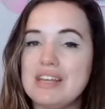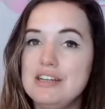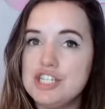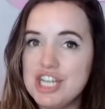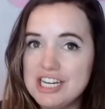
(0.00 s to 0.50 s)

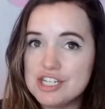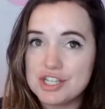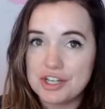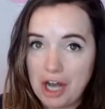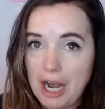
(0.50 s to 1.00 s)
Change the
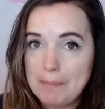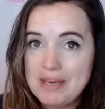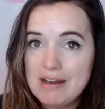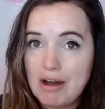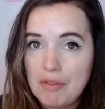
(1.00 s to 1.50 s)

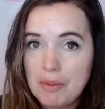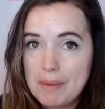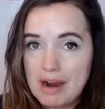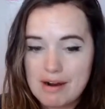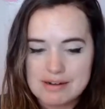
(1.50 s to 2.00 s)
copy on the
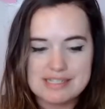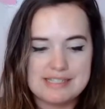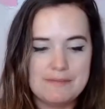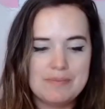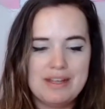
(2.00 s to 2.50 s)
box,
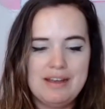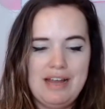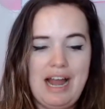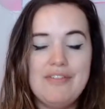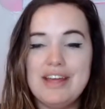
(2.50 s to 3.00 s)

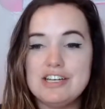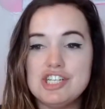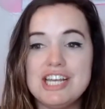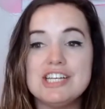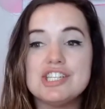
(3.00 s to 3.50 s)
and then
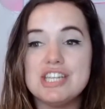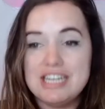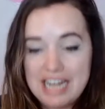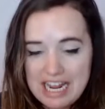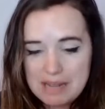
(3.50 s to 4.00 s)
change the
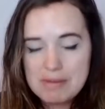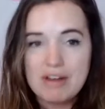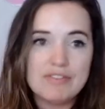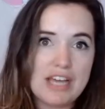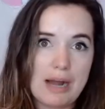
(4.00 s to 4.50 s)
name of
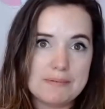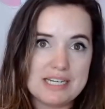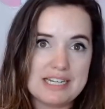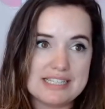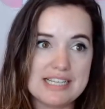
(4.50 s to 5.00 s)
the opt-in
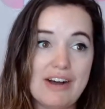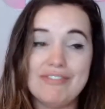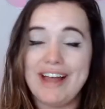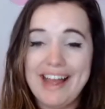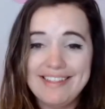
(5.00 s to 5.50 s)
itself.
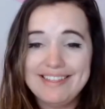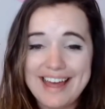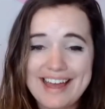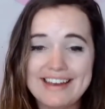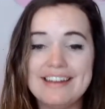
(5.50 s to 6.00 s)
And
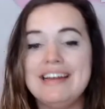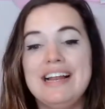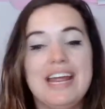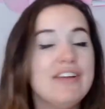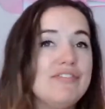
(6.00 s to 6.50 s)
then
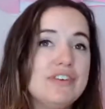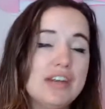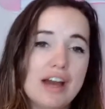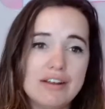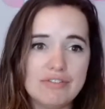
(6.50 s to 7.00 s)
if
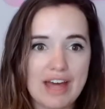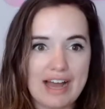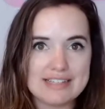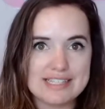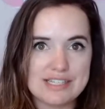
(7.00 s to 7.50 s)
none of
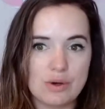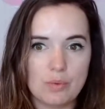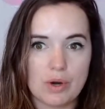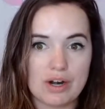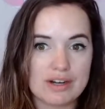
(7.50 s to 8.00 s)
that still
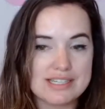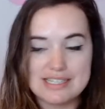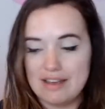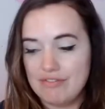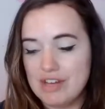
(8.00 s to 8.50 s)
works,
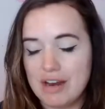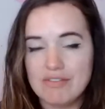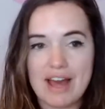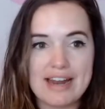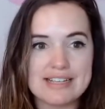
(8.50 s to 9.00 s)
if none of
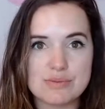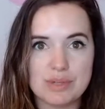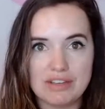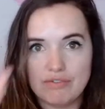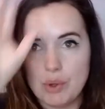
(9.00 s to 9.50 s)
that is
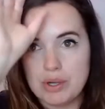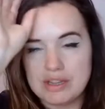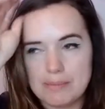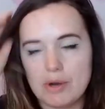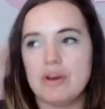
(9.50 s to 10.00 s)
really floating
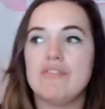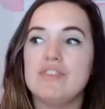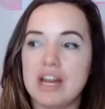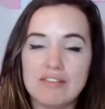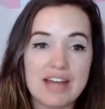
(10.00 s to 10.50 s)
the boat, if
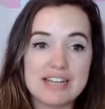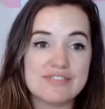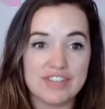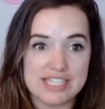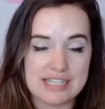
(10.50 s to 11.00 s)
none of that is
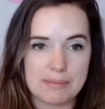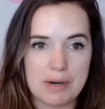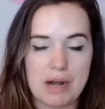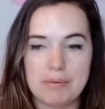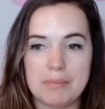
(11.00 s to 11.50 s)
fixing the
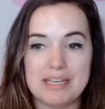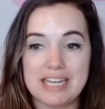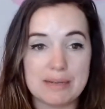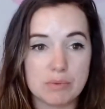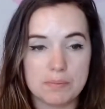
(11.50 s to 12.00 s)
problem and
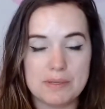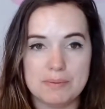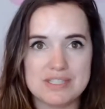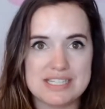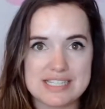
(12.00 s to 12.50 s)
getting more
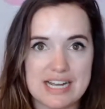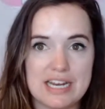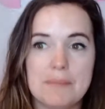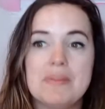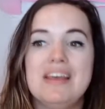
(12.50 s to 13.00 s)
people to sign
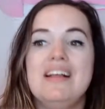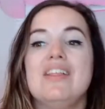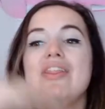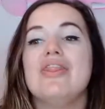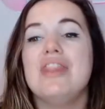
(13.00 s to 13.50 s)
up,
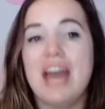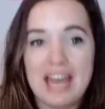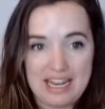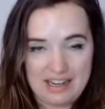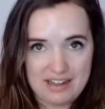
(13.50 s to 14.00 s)

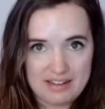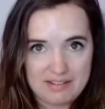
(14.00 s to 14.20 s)
then,